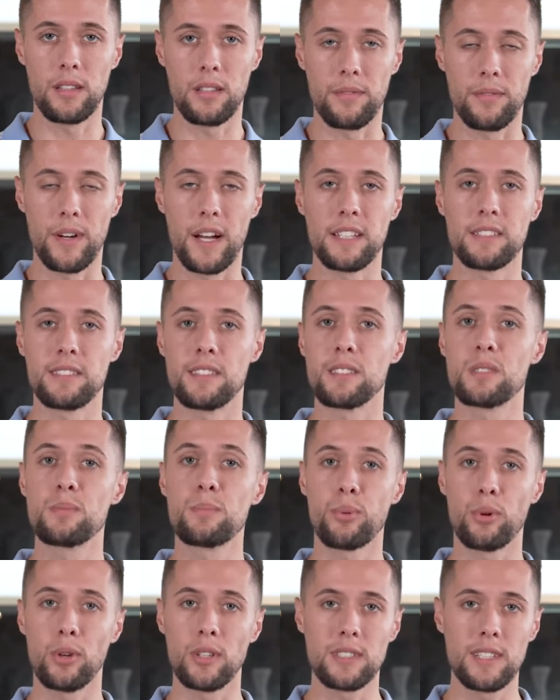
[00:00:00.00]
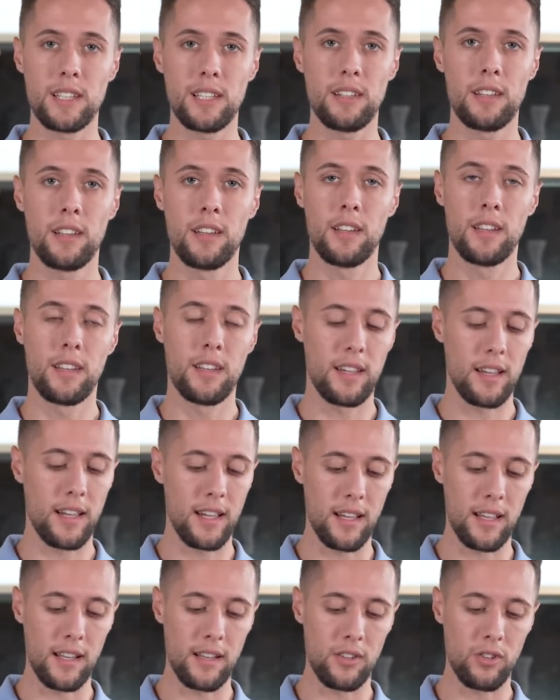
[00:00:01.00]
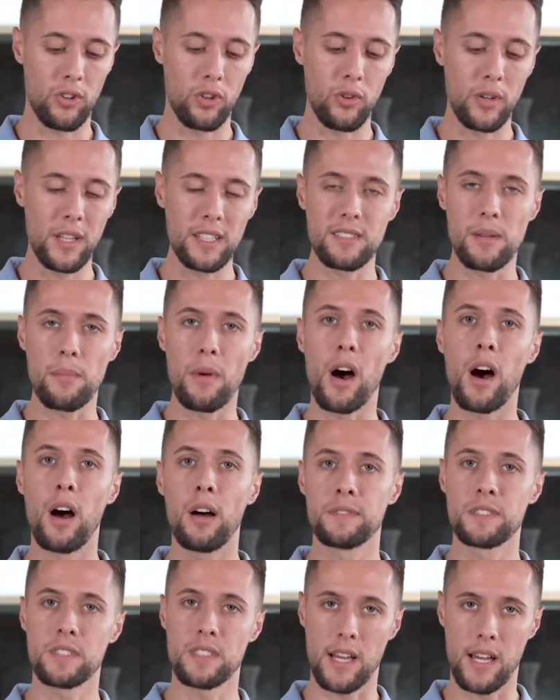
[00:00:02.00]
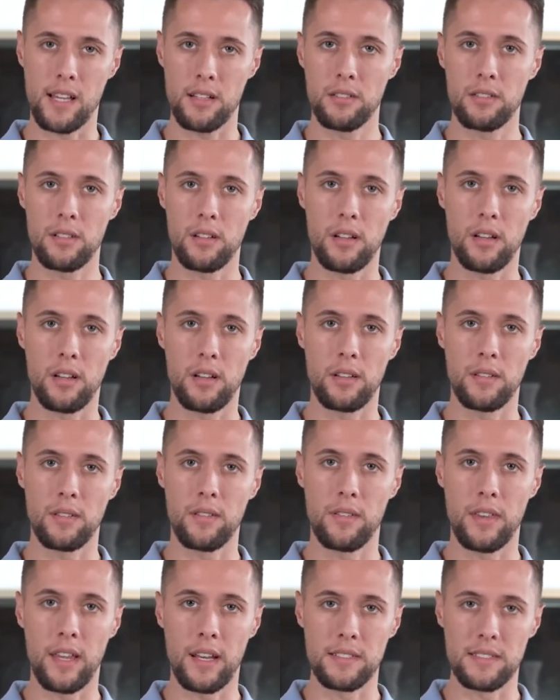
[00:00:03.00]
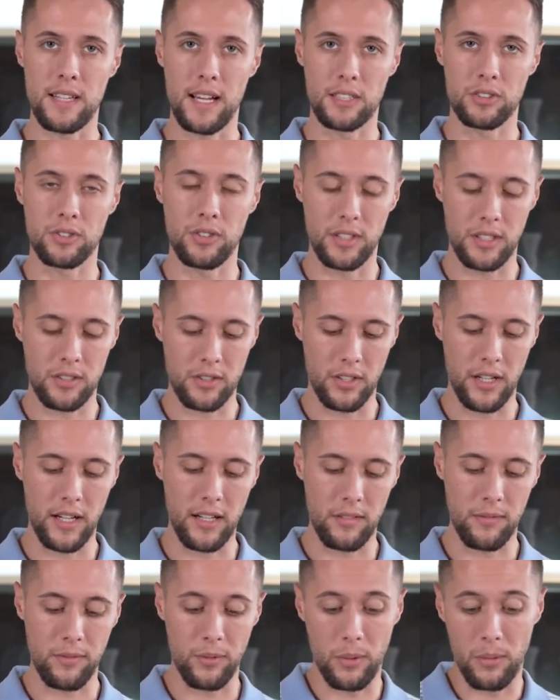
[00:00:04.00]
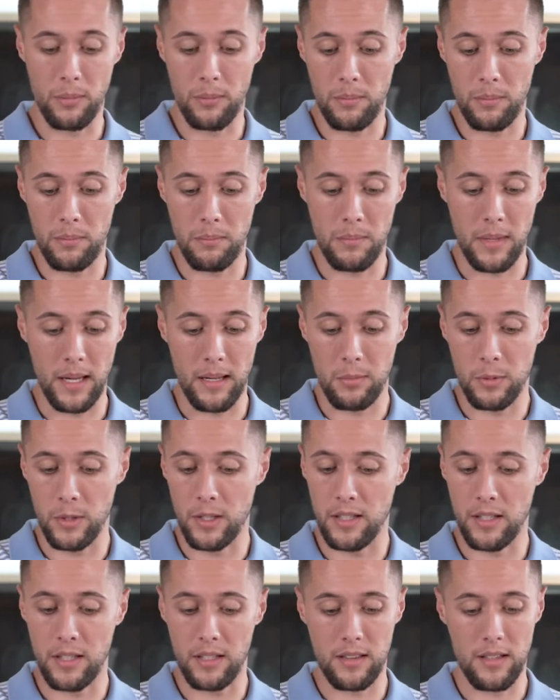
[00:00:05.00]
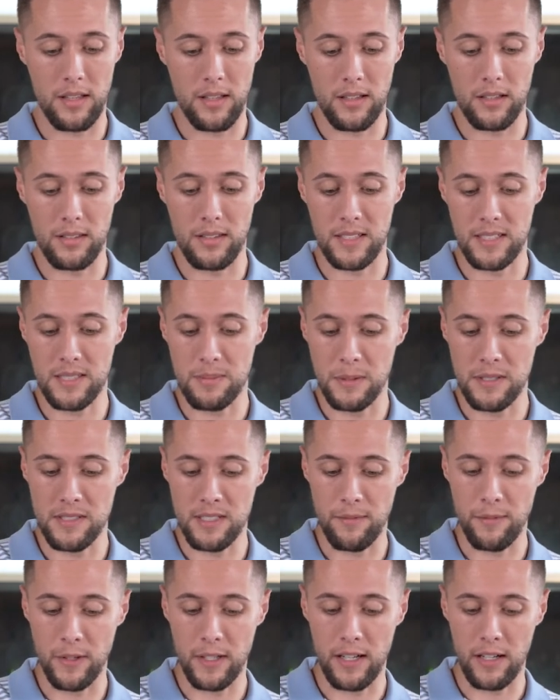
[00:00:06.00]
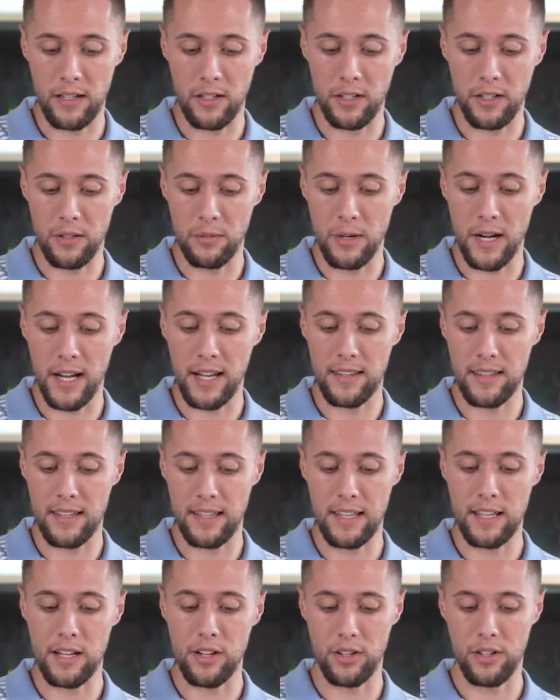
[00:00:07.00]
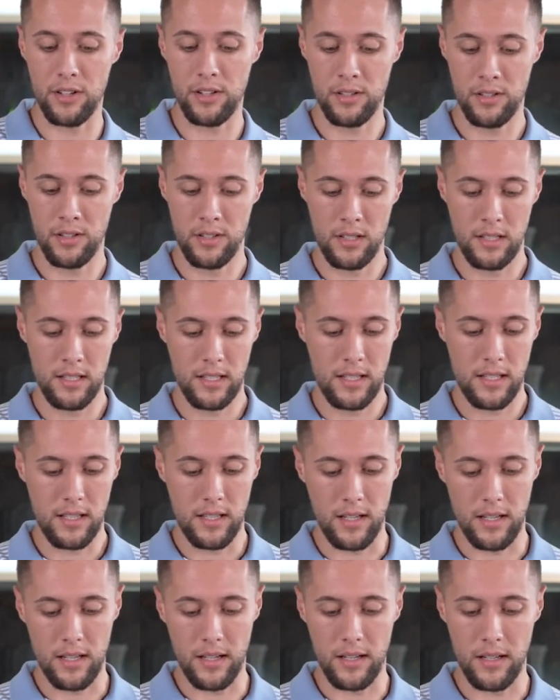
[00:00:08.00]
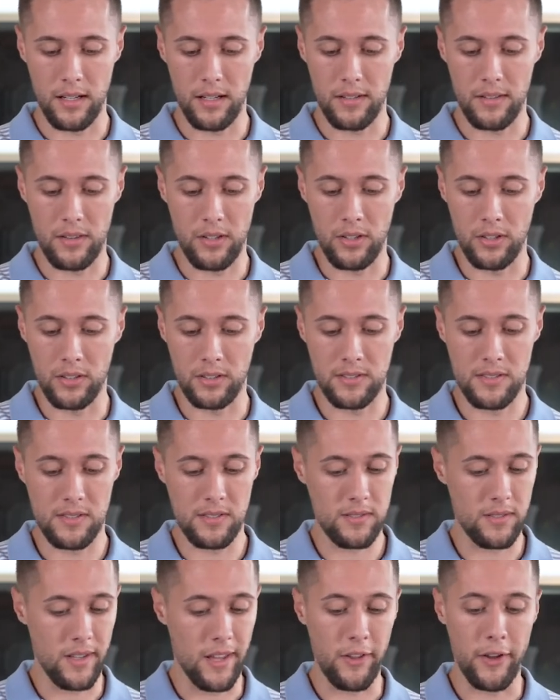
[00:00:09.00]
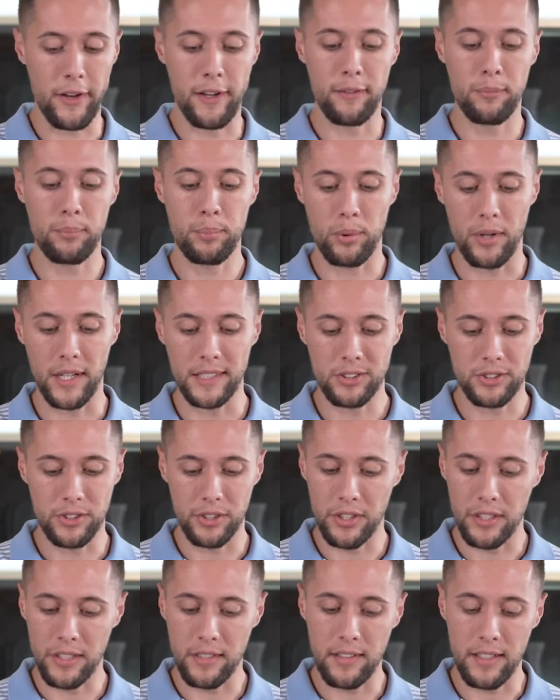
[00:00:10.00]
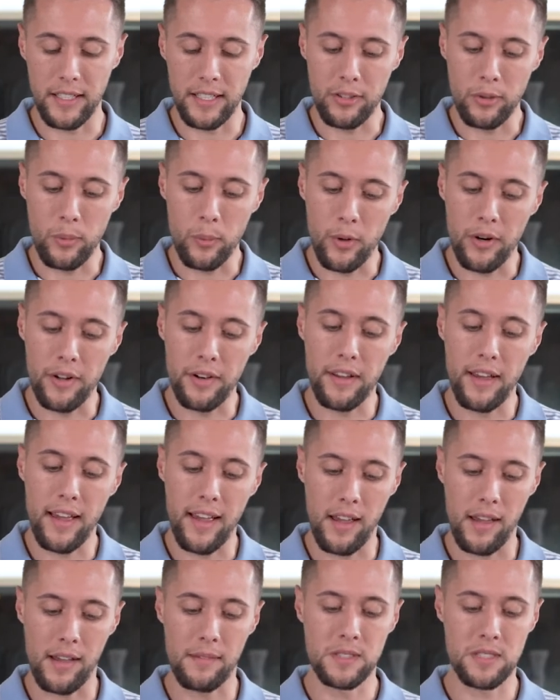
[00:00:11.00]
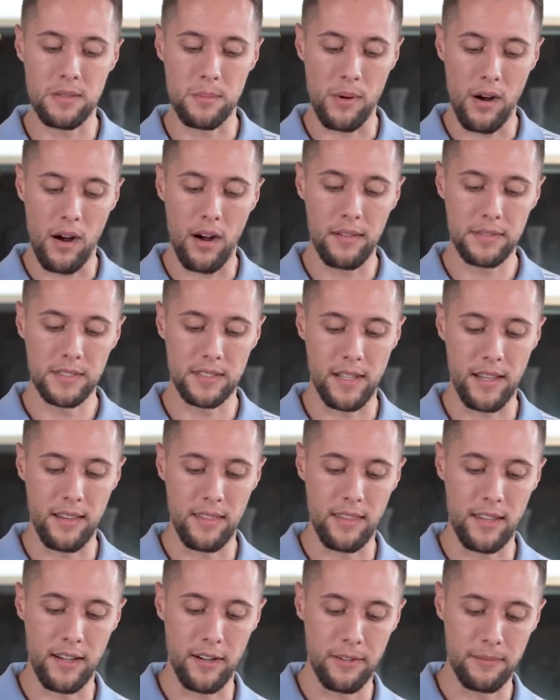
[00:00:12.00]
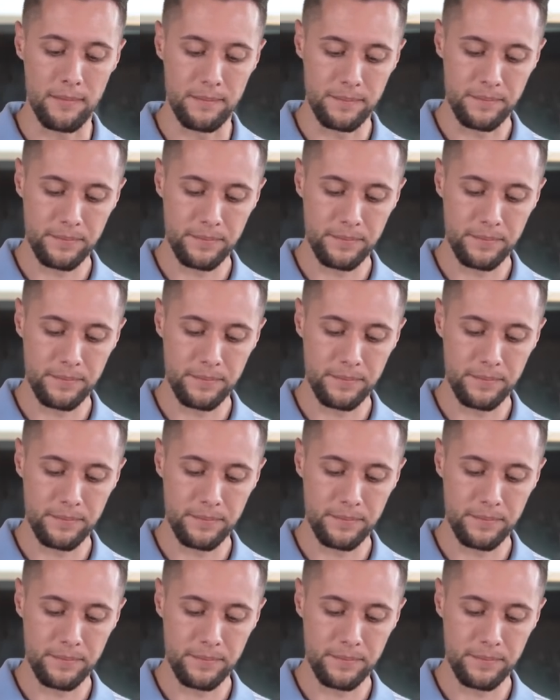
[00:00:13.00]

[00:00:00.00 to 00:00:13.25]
device is printed, and you need some offset that is actually created for maybe this specific area right here. There's a lot of pressure and you want to have some offset there.